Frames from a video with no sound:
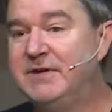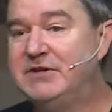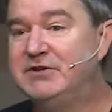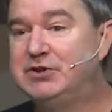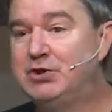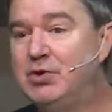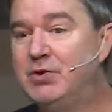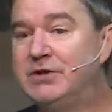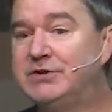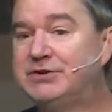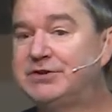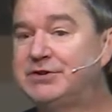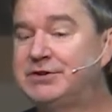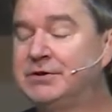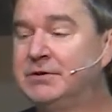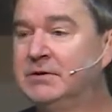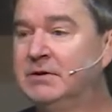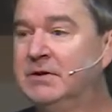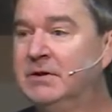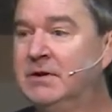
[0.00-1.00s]
Jewish,
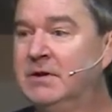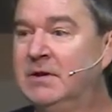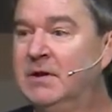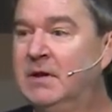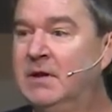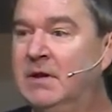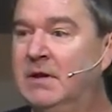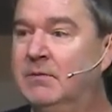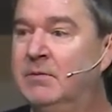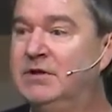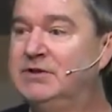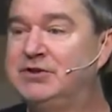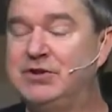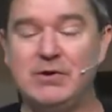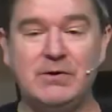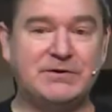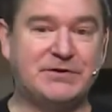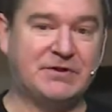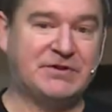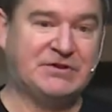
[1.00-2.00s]
but
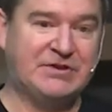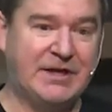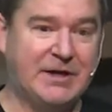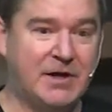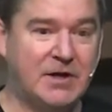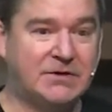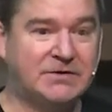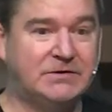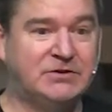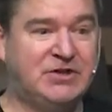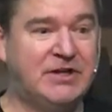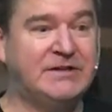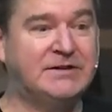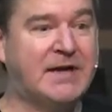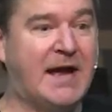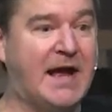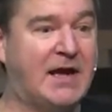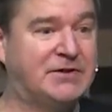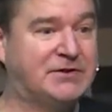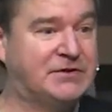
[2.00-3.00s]
Jews are sinners,
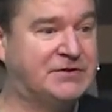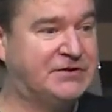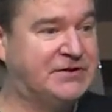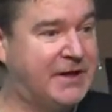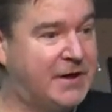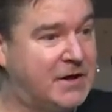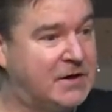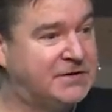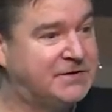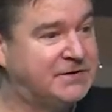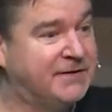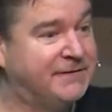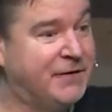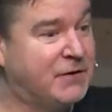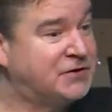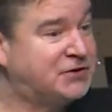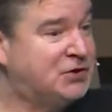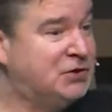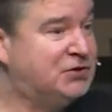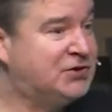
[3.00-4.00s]
Gentiles are sinners.
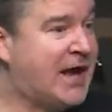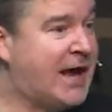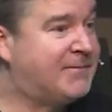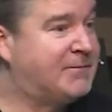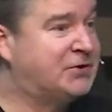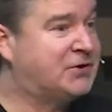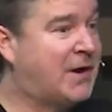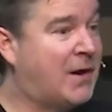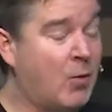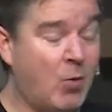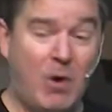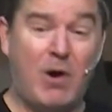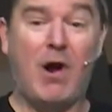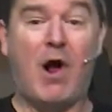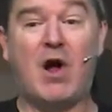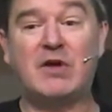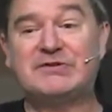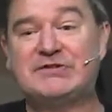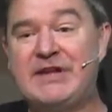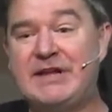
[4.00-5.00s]
First two chapters are, We're
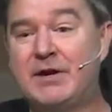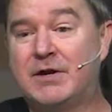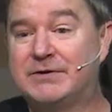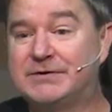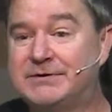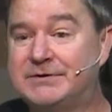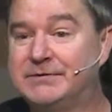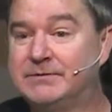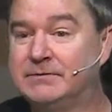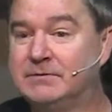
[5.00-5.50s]
all sinners.